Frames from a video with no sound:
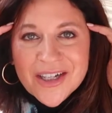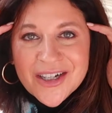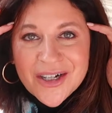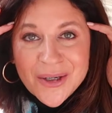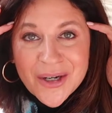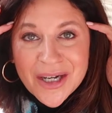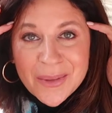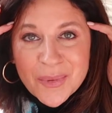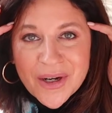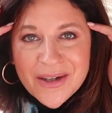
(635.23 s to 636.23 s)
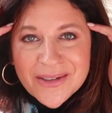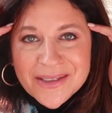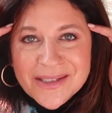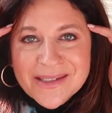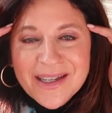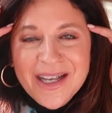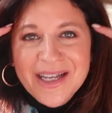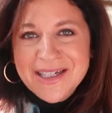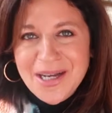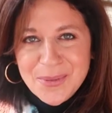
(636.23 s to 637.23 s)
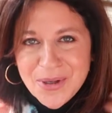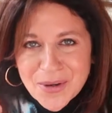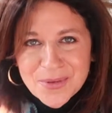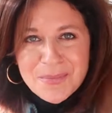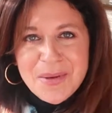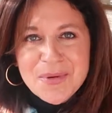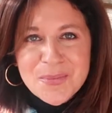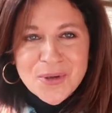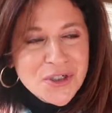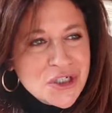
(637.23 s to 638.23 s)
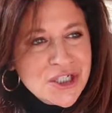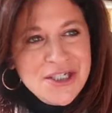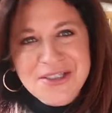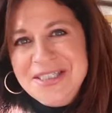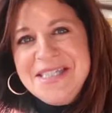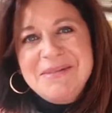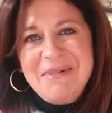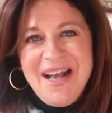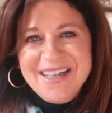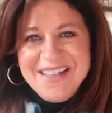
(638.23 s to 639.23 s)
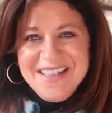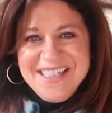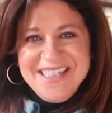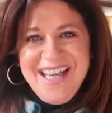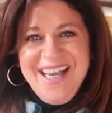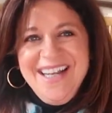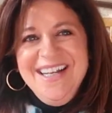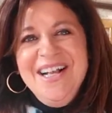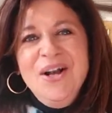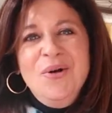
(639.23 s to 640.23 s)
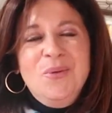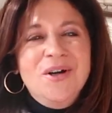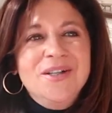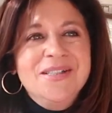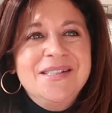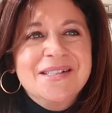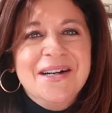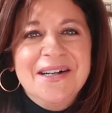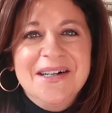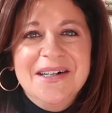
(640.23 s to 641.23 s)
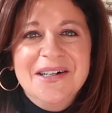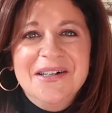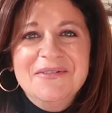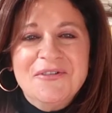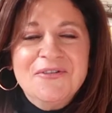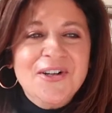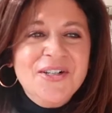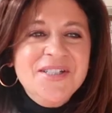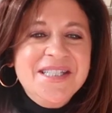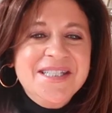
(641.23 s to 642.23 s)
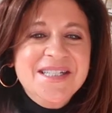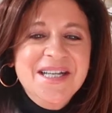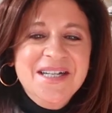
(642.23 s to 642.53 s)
our eyebrows. Now, we all remember Brooke Shields back in the day was first